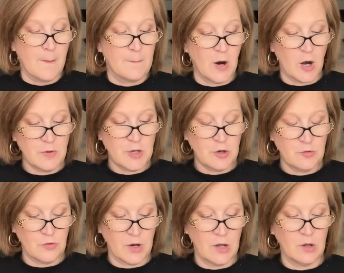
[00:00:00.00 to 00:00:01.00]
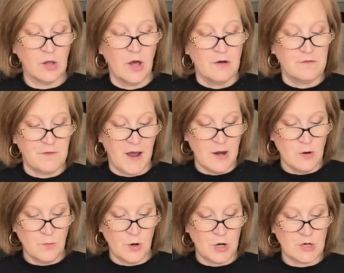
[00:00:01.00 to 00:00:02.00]
barbecue grill,
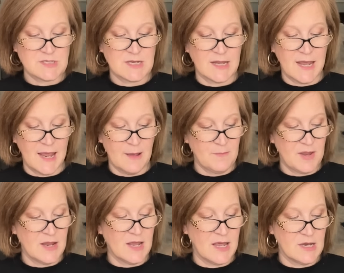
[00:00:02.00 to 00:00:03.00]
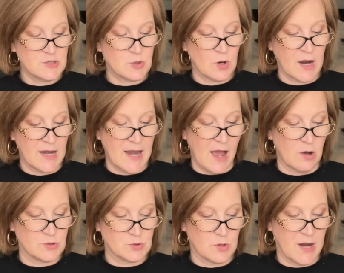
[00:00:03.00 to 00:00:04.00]
fireworks, camping, indoor and
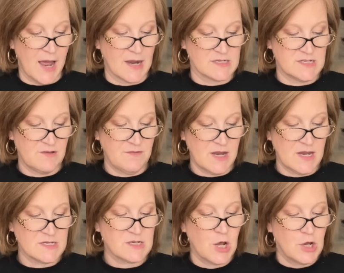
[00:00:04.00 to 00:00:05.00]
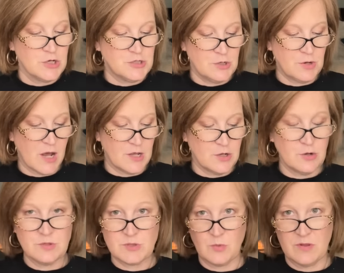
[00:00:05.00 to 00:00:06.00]
outdoor activities. Do not
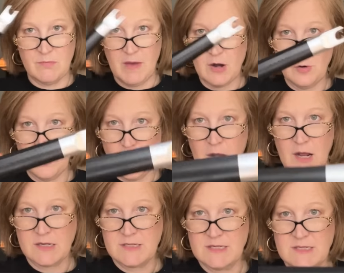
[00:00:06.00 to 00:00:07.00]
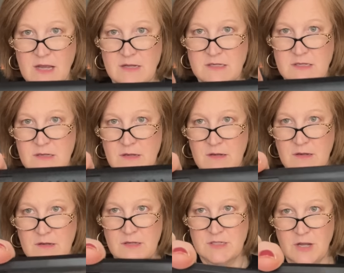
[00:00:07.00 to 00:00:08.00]
use with metal products, it says.
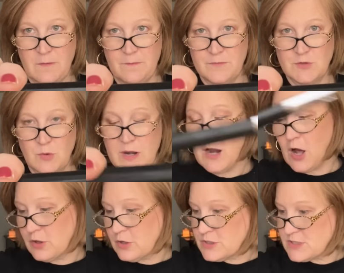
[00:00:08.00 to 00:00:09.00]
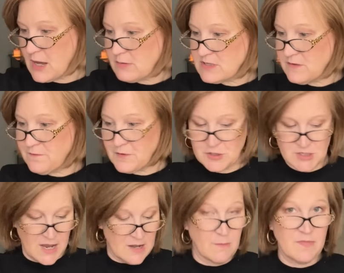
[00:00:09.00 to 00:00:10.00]
$20. That was the first
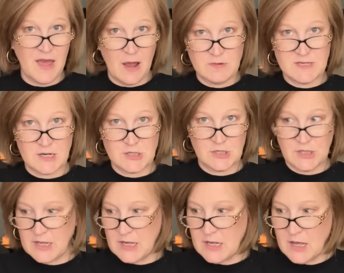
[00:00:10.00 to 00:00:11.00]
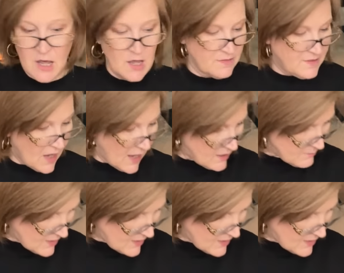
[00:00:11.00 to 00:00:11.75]
item. That was actually the item